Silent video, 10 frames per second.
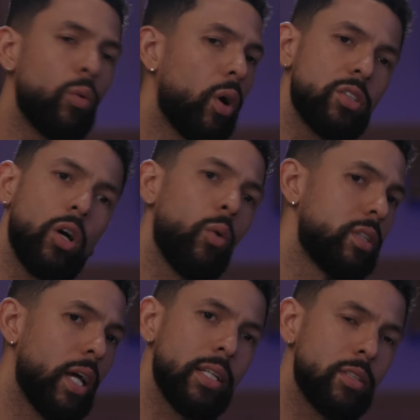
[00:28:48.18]
and Russ
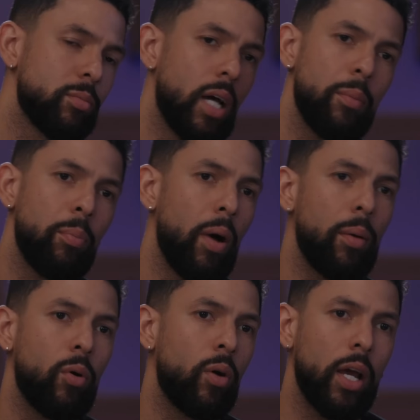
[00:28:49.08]
always had some type of
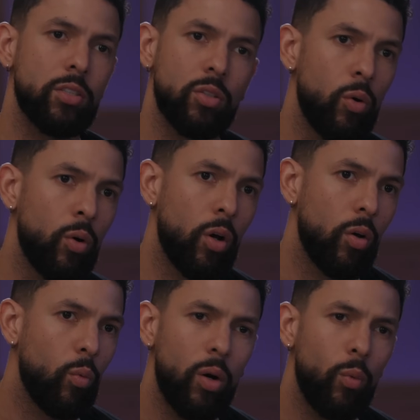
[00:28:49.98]
popcorn action going
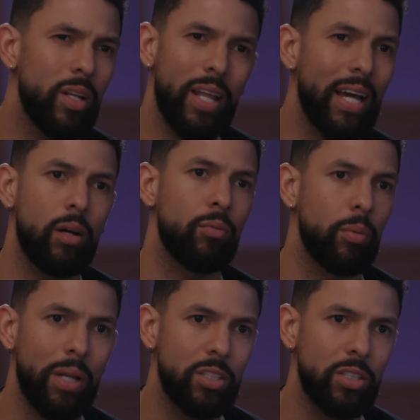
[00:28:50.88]
on. Where did that come from? That